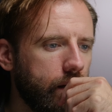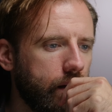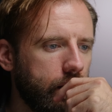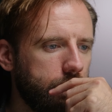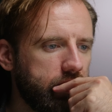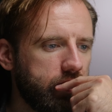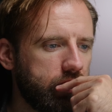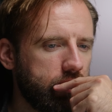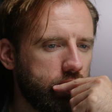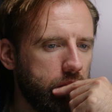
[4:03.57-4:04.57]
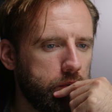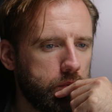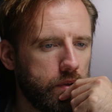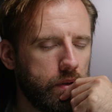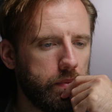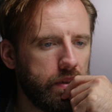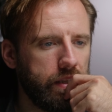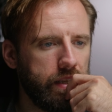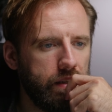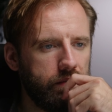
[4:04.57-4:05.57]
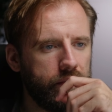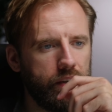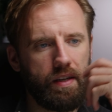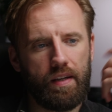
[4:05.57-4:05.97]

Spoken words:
And this is the cheapest one, I believe.